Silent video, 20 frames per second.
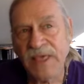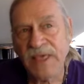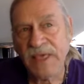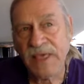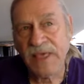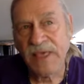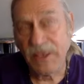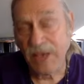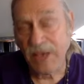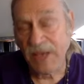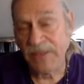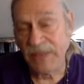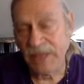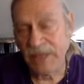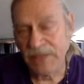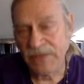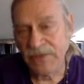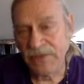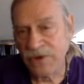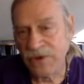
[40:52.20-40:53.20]
He had
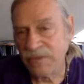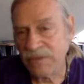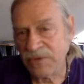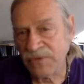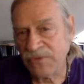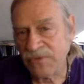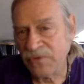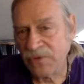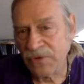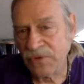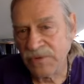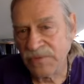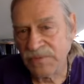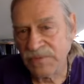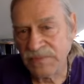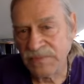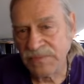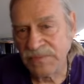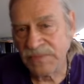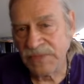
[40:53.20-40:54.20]
that theory before
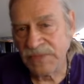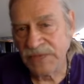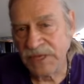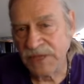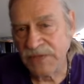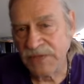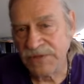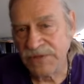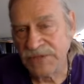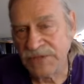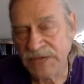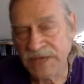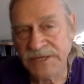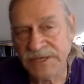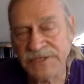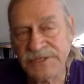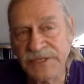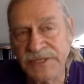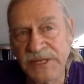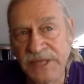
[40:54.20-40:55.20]
any other
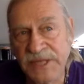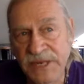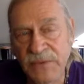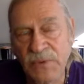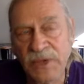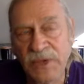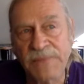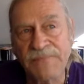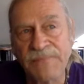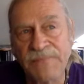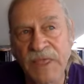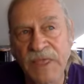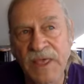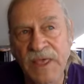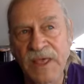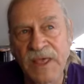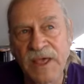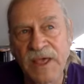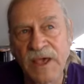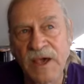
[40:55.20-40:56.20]
scientist. And anyway,
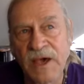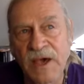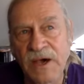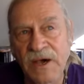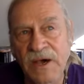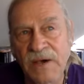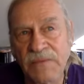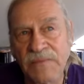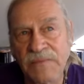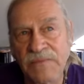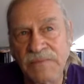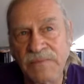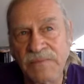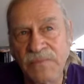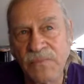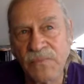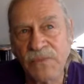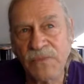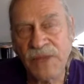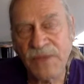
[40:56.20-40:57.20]

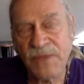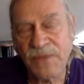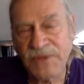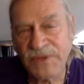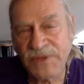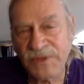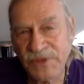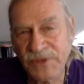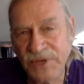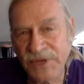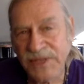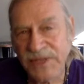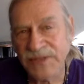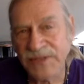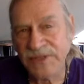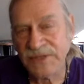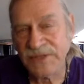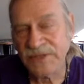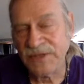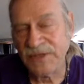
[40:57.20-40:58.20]
when you look at
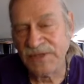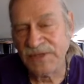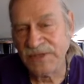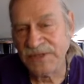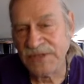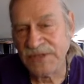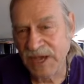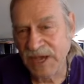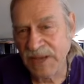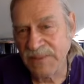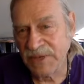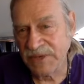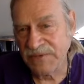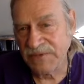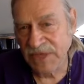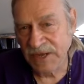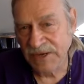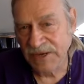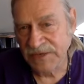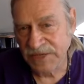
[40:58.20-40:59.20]
the timing
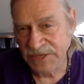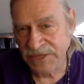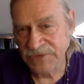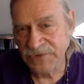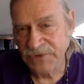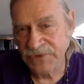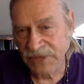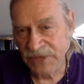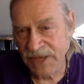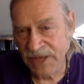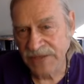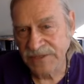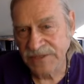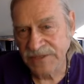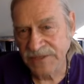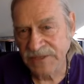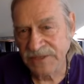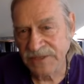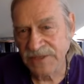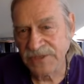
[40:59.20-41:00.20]
of that industrial
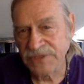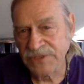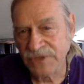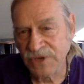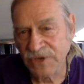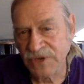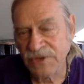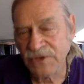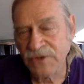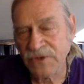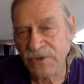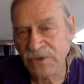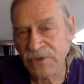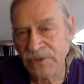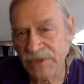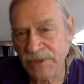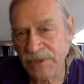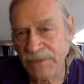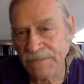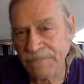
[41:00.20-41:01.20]
accident that started the whole
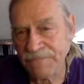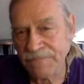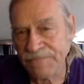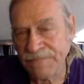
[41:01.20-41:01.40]
thing,